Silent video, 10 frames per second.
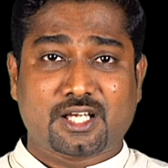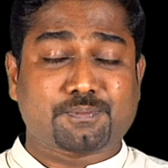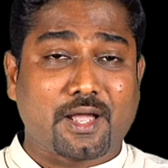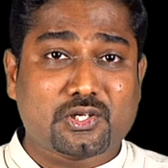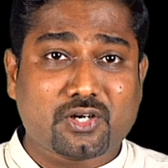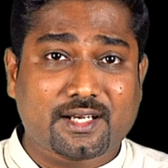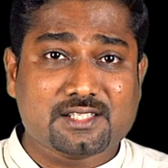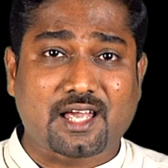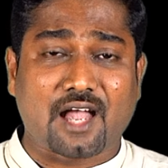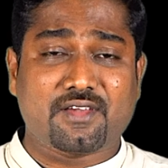Spirogyra
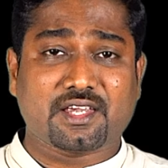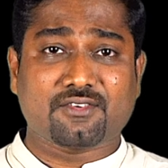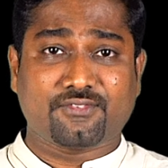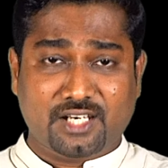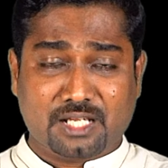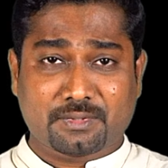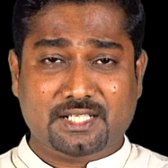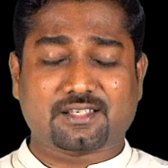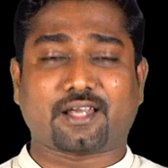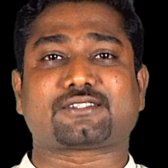is having a
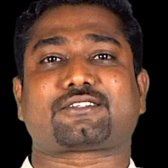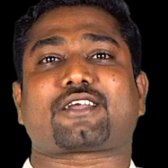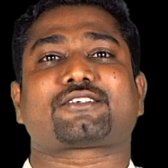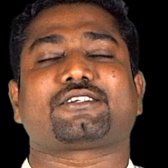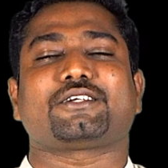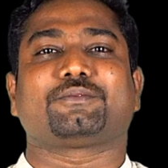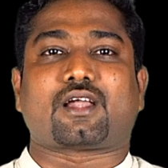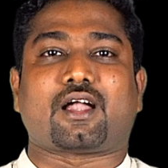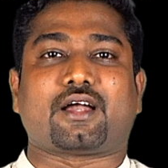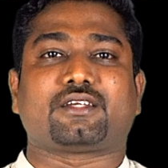filamentous-like structure
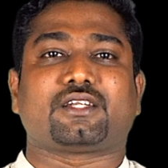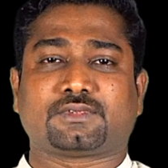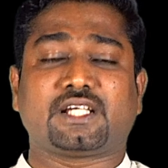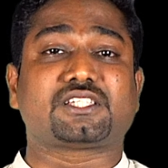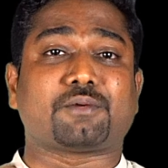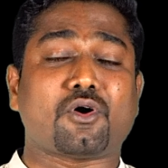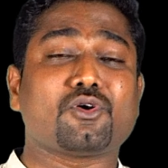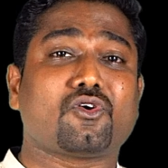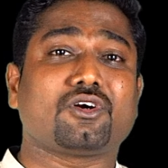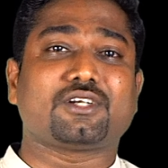and it
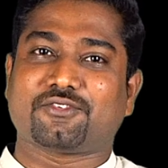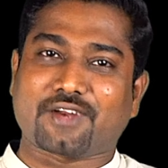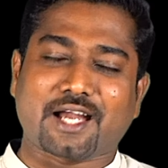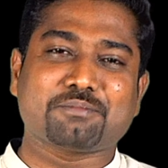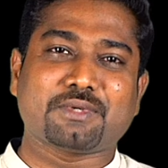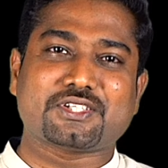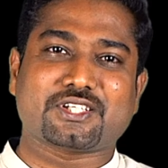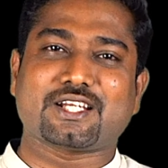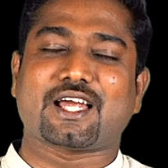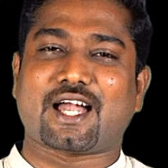somehow got fragmented,